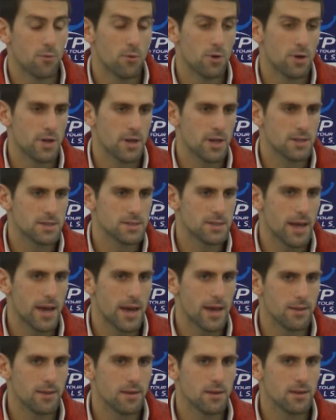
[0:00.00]
won against
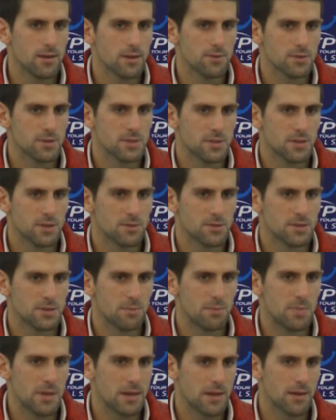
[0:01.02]
Andy. There was a
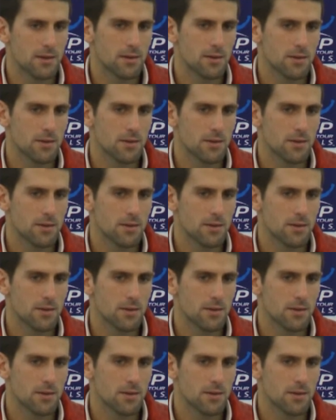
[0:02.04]
big